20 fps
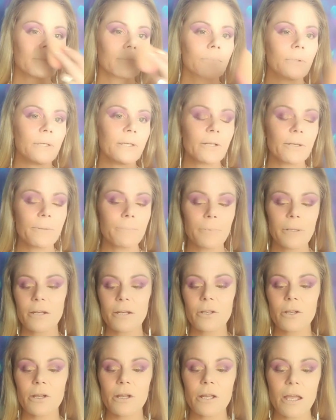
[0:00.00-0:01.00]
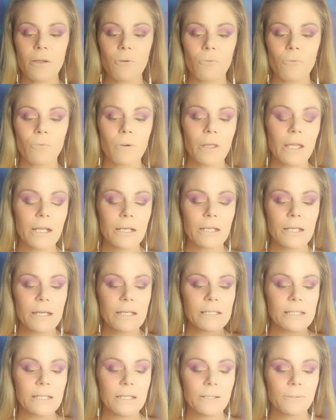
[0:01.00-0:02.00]
Beauty Blender, it really
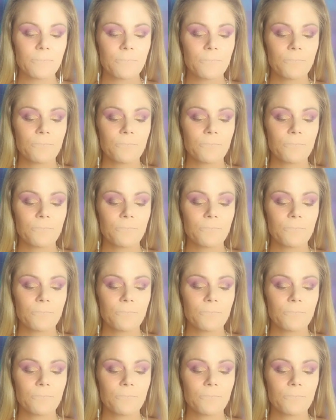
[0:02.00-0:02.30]
doesn't